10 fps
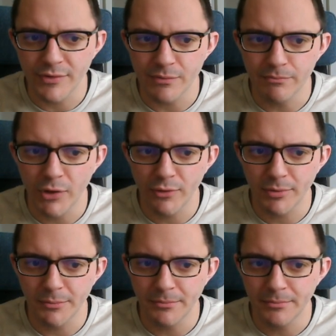is
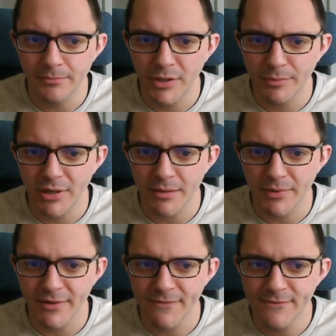multiply them
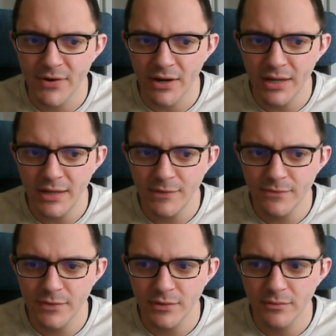by 5,